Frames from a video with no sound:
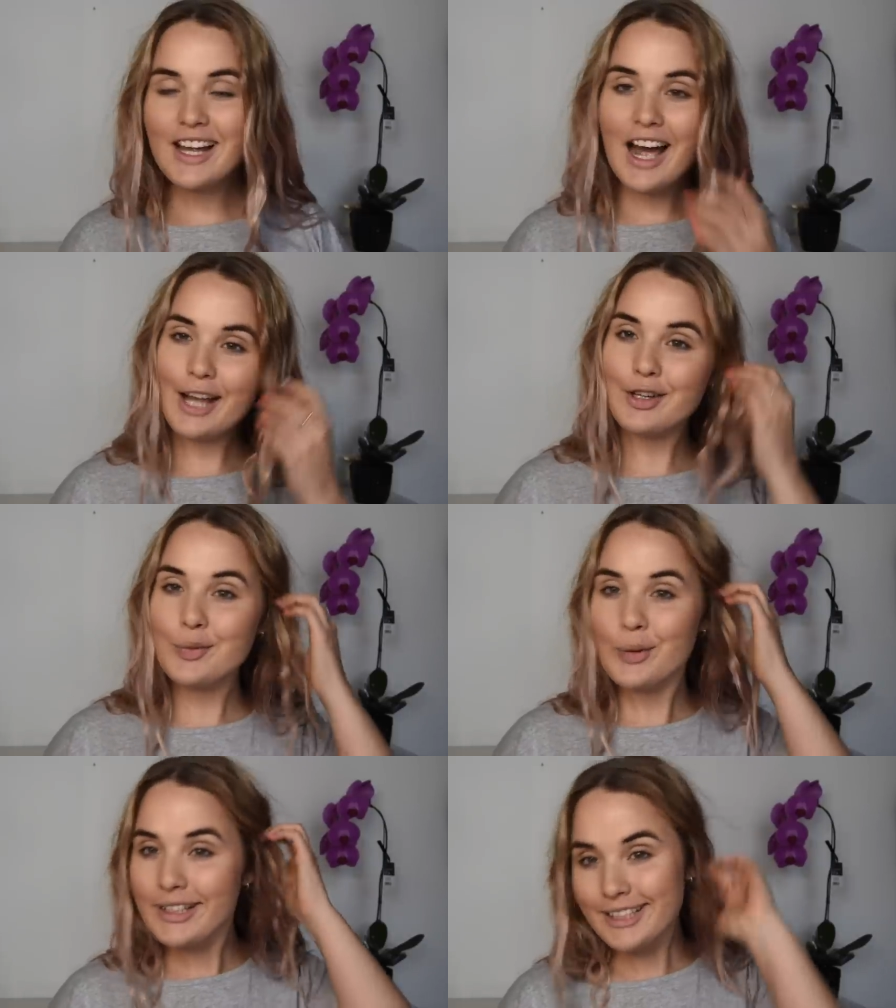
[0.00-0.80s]
I
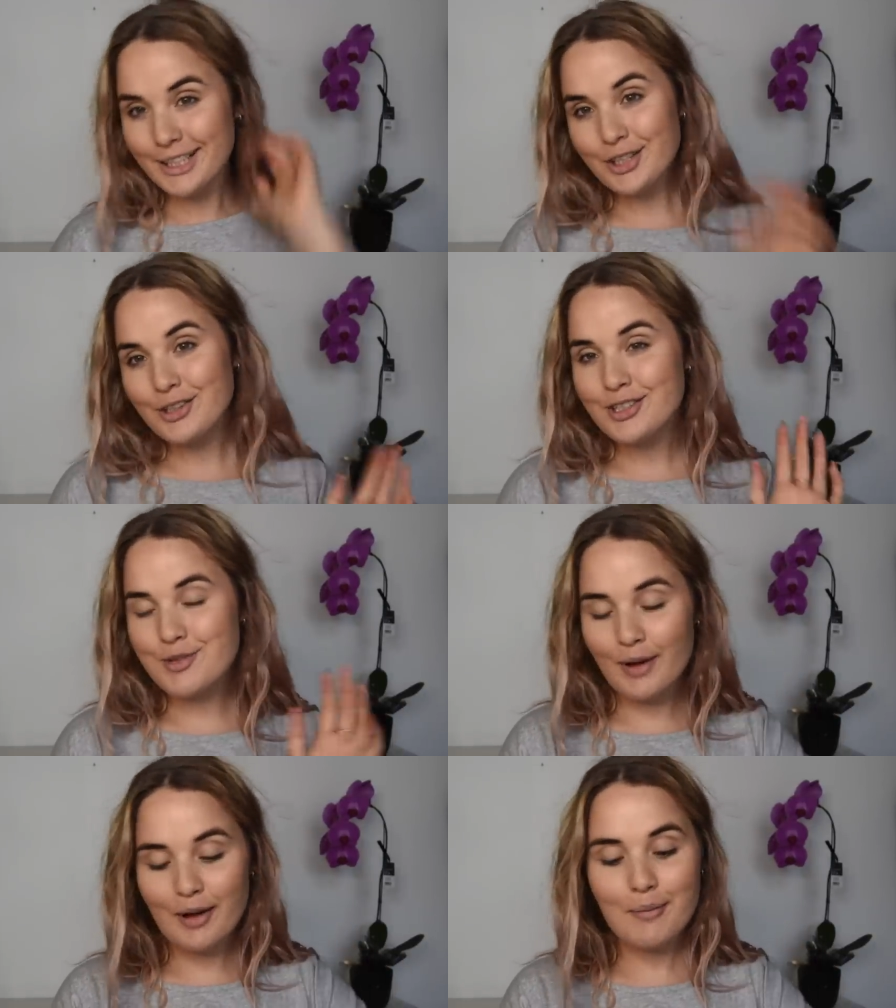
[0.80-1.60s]
would use
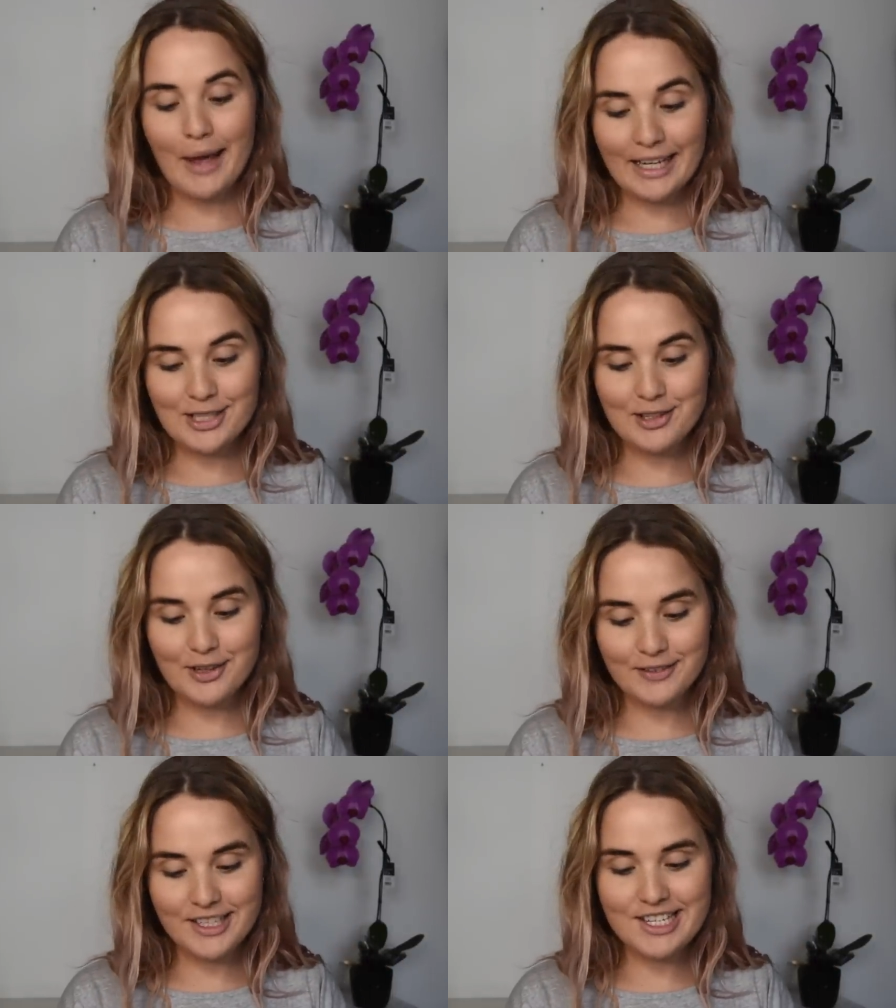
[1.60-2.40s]
my MAC
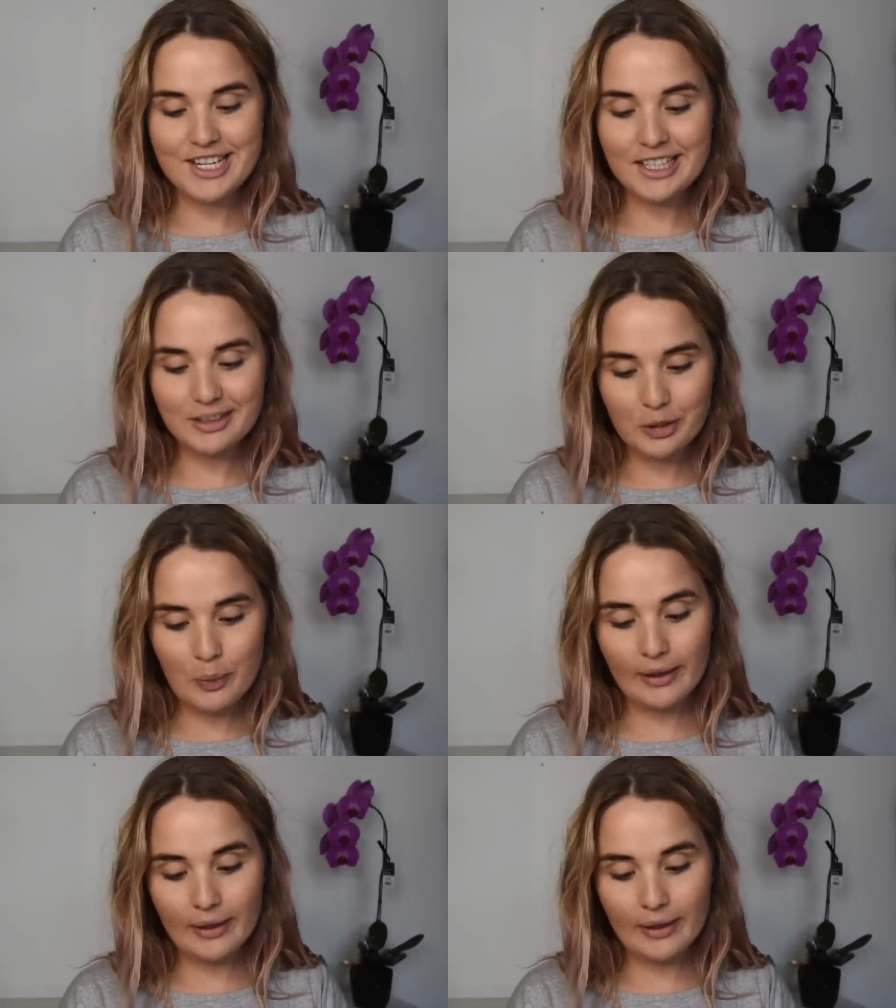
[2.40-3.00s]
Soft and Gentle,